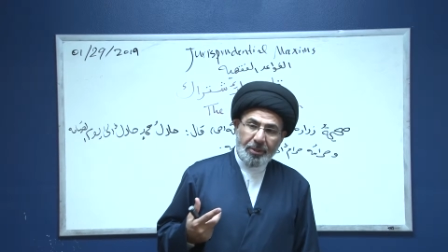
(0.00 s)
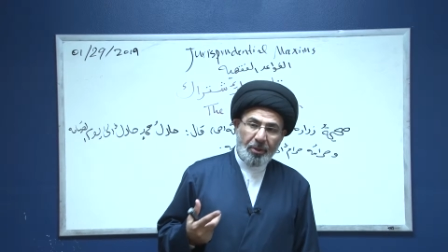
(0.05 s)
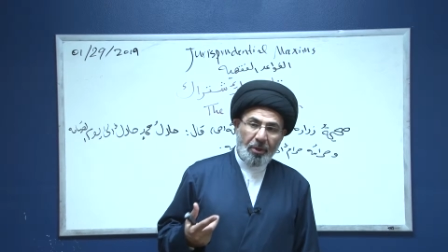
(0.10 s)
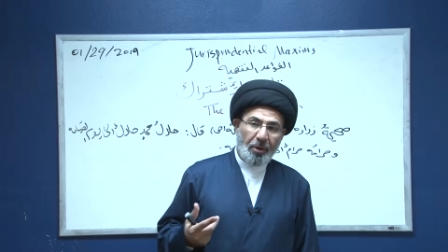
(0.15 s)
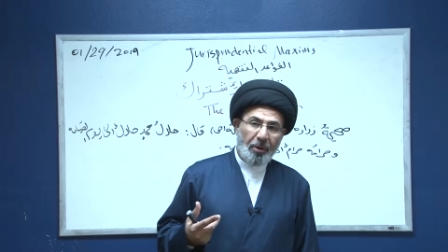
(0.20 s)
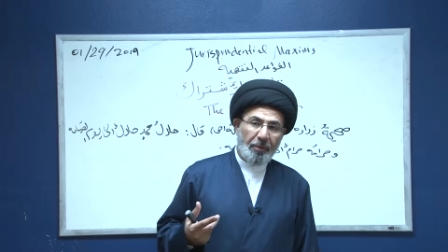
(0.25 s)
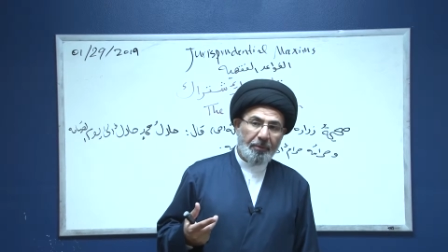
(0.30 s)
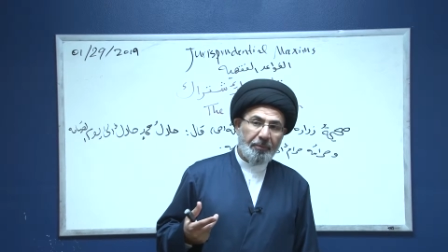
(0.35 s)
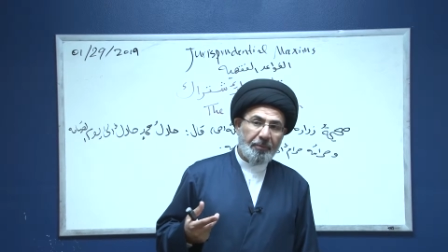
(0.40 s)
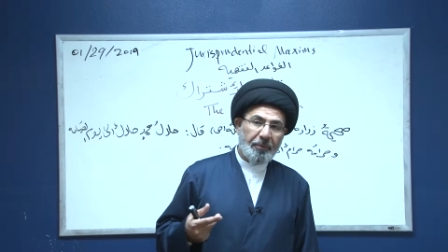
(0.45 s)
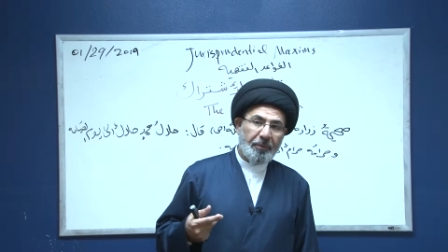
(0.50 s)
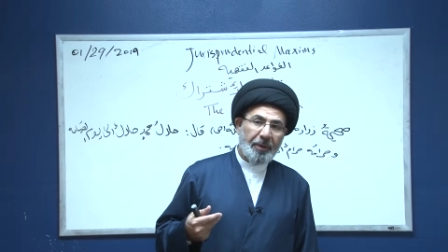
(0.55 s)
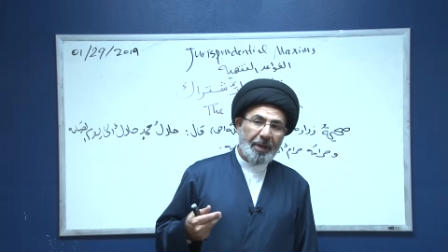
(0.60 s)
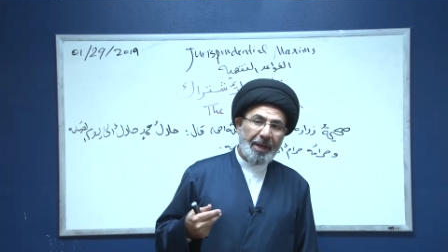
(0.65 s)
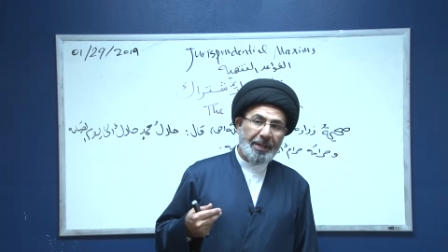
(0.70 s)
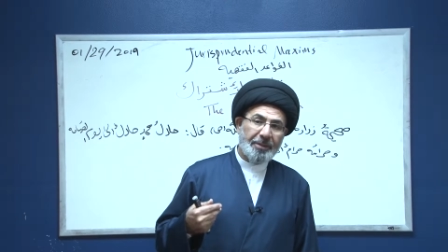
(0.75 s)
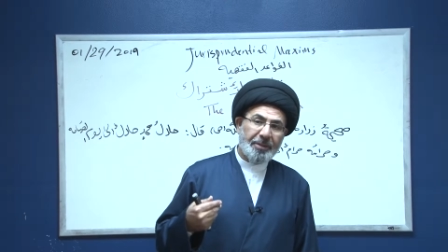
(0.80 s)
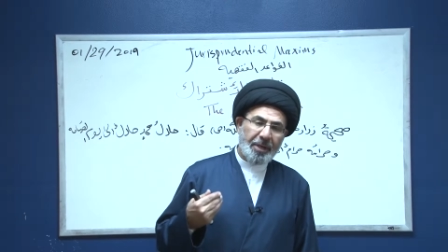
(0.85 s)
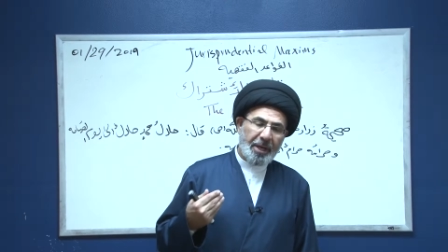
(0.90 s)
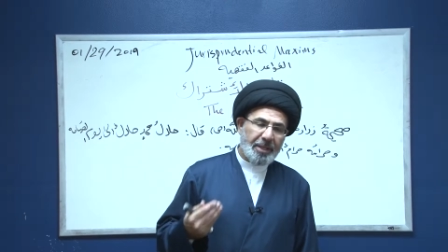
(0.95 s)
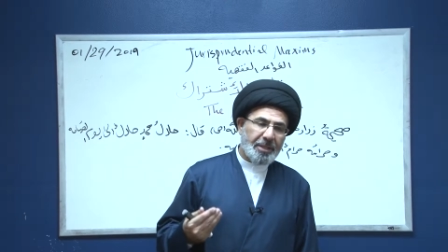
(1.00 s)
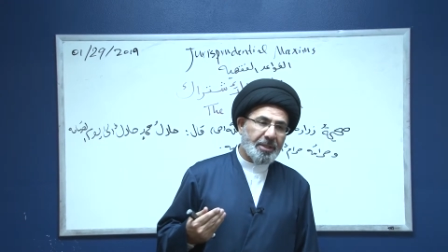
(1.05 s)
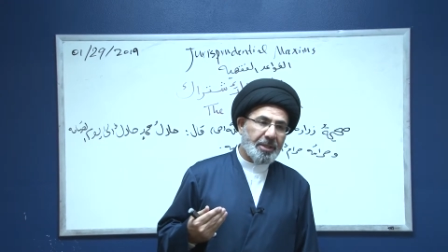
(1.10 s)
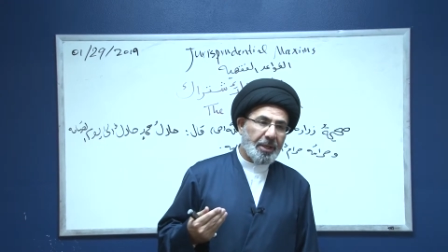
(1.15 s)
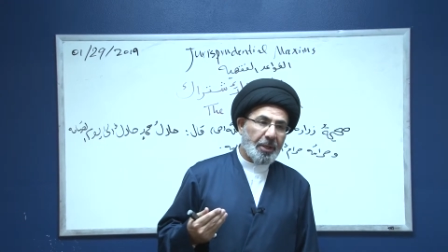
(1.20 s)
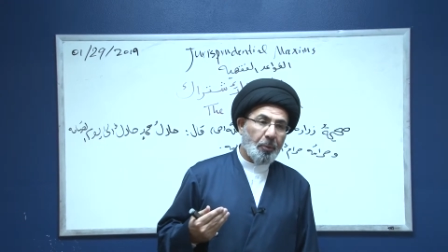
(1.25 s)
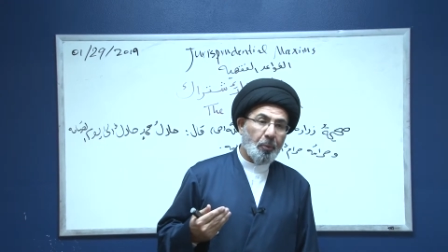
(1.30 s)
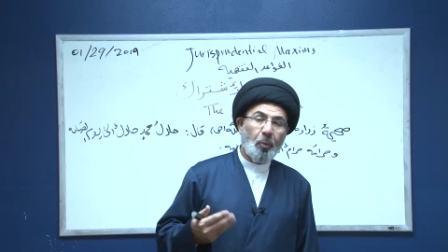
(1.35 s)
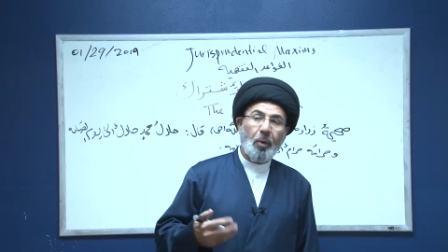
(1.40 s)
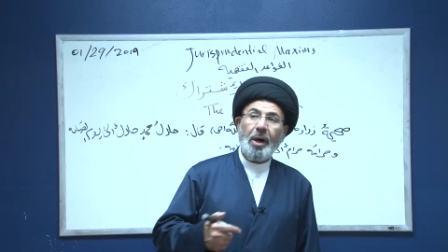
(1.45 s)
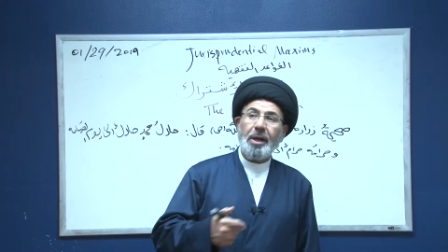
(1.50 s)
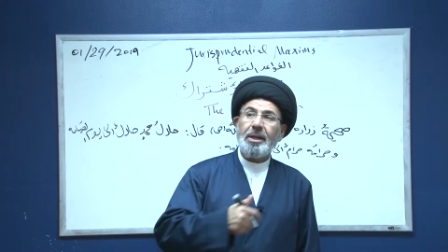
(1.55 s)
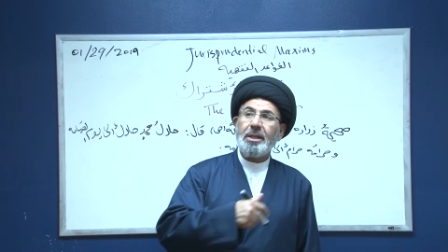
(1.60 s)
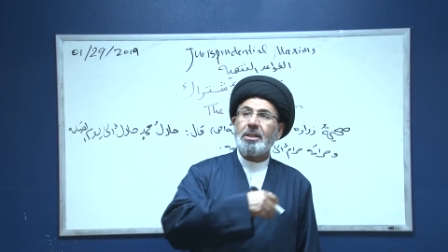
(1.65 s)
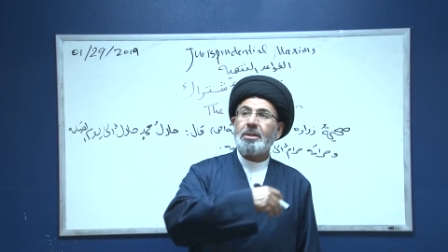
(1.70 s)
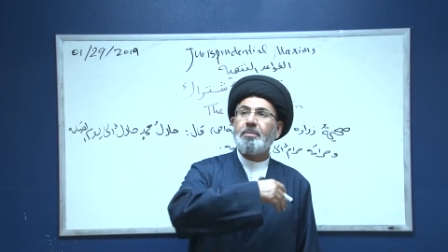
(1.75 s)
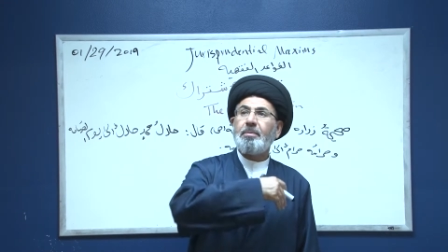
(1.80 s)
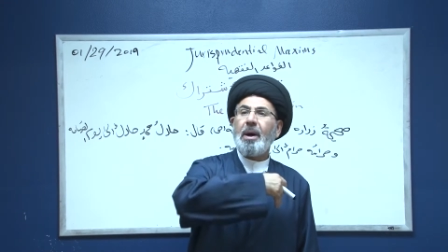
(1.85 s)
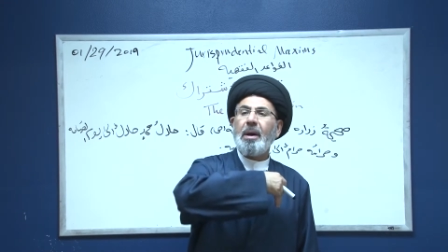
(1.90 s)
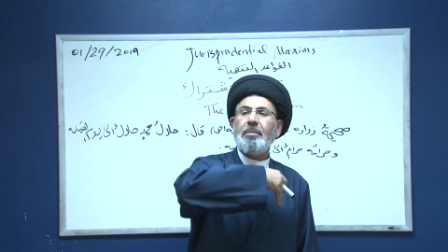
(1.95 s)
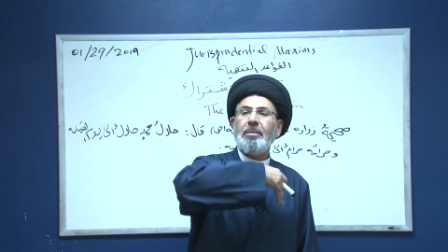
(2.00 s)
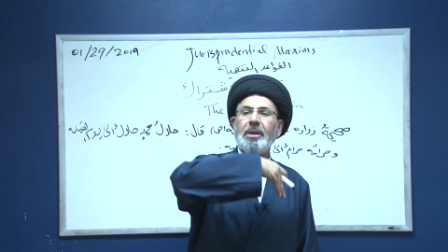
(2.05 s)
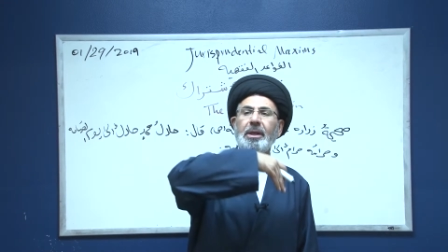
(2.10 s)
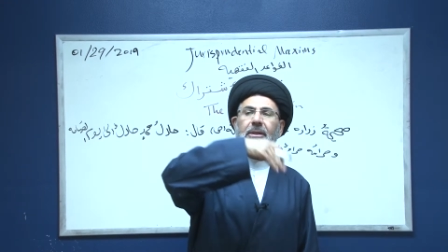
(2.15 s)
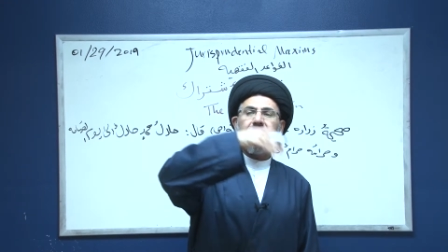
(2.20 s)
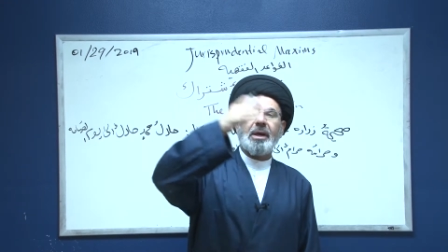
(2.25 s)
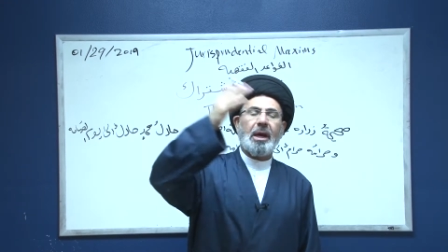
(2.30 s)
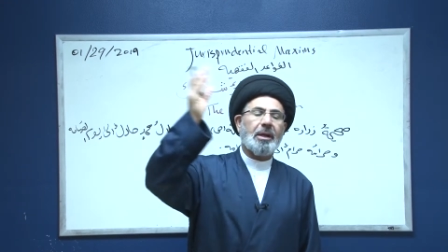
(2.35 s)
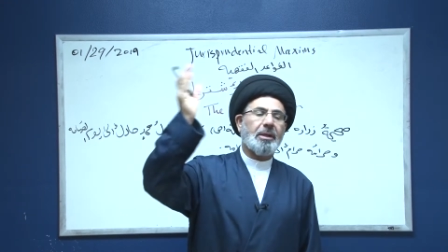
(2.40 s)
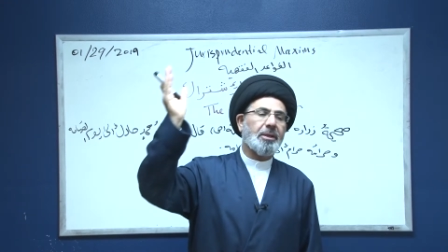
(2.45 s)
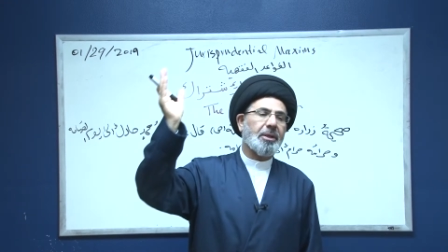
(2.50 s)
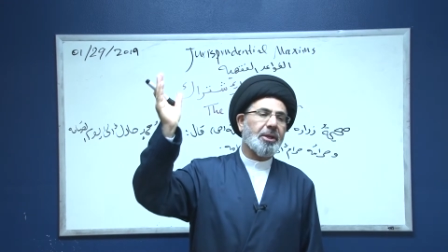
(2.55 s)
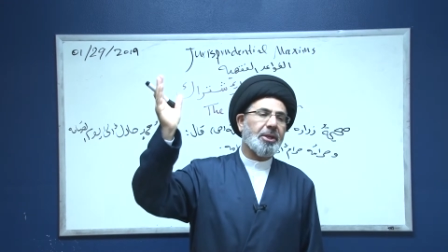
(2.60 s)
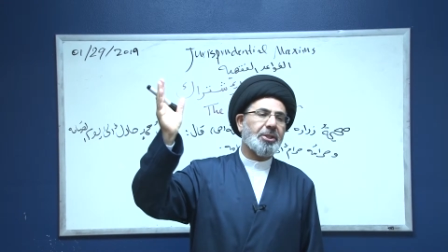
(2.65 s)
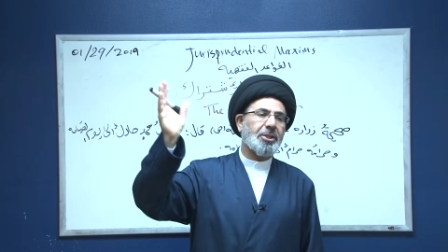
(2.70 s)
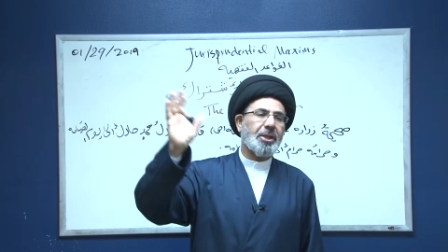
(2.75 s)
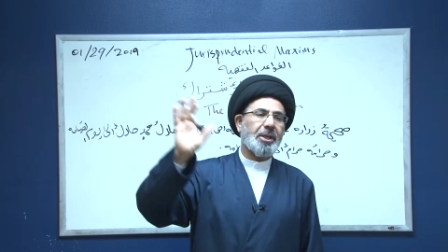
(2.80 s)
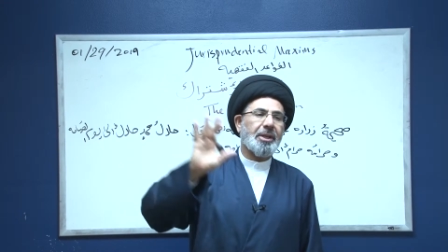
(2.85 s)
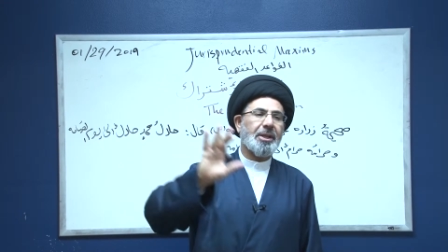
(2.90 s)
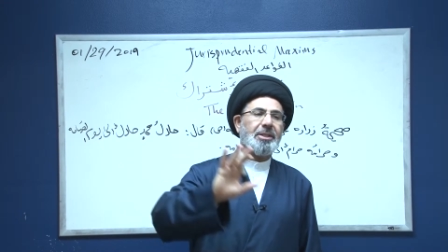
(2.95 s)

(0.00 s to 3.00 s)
of addressing. One is public declaration.